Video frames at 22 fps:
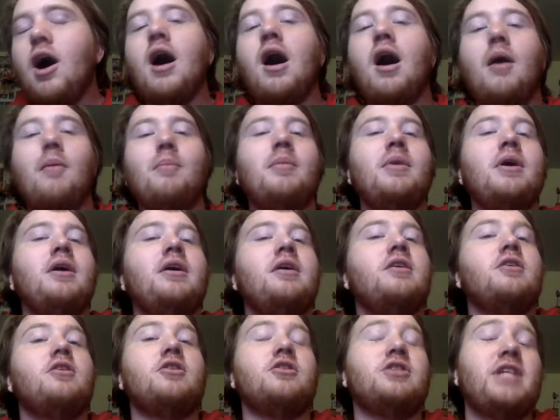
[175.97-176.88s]
Um,
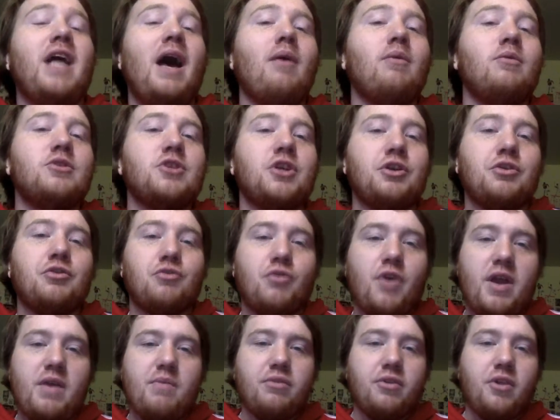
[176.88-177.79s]
because that was a
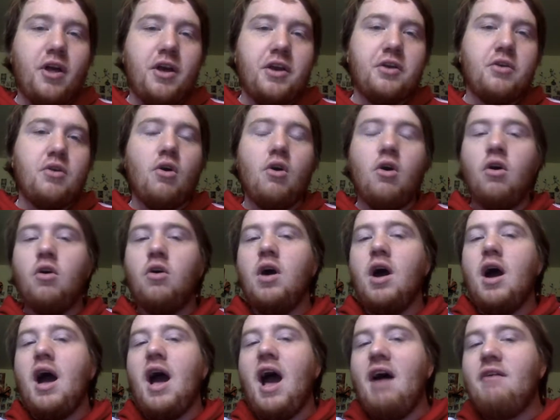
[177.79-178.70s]
great play call.
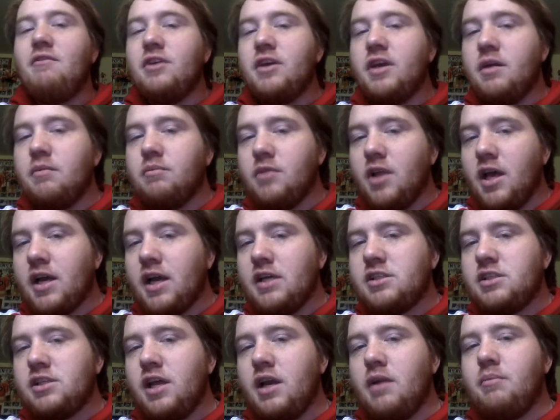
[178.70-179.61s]
Having him, like I
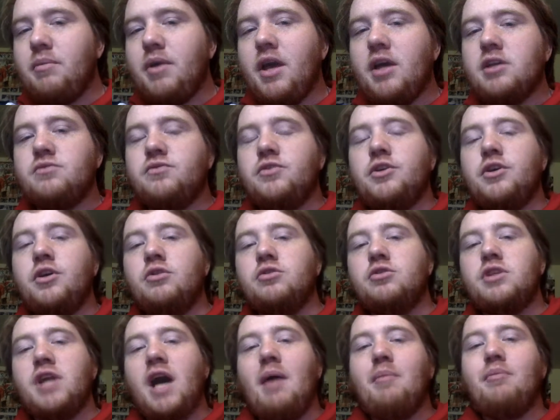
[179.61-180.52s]
said in past videos,
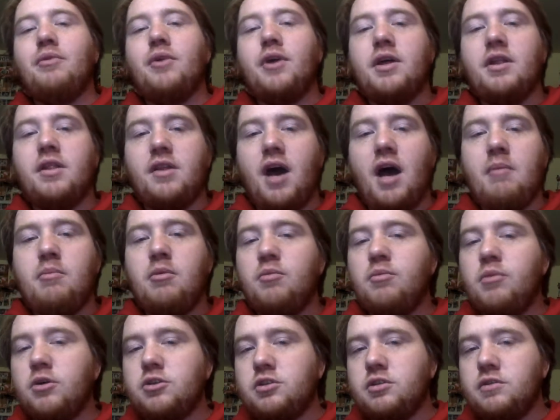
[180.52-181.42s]
not play Thybulle
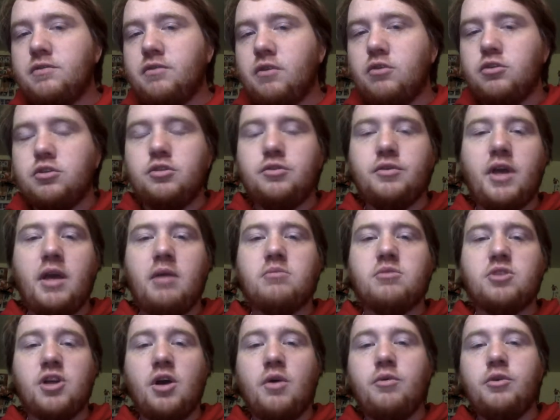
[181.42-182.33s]
much in the first two
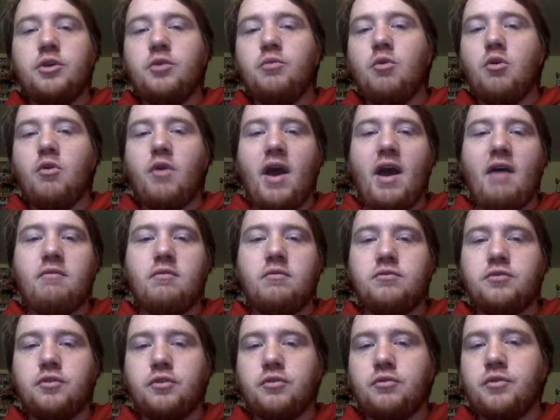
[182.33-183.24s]
games, knowing you won't have him
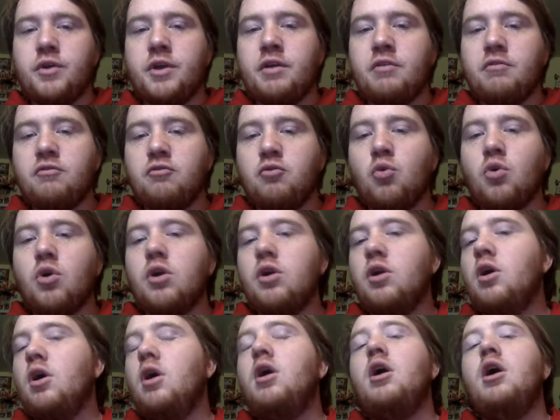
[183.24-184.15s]
for three and four,
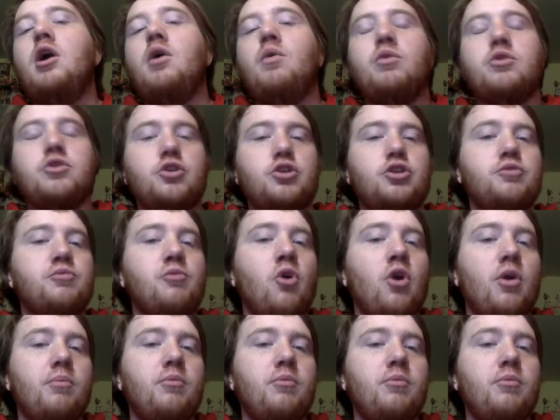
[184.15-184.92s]
was a smart